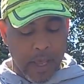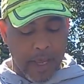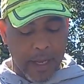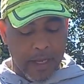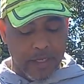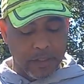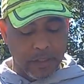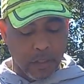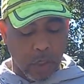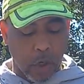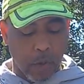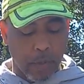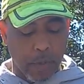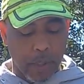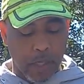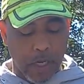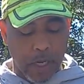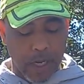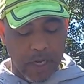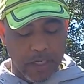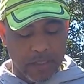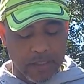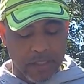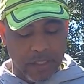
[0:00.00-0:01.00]
and to open
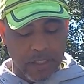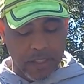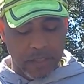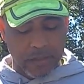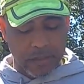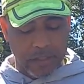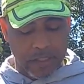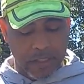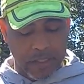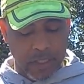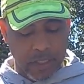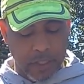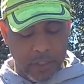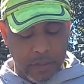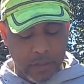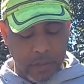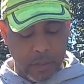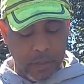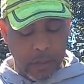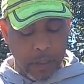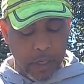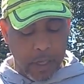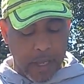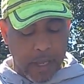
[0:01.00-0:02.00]
God's ear to
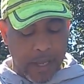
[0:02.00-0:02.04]
hear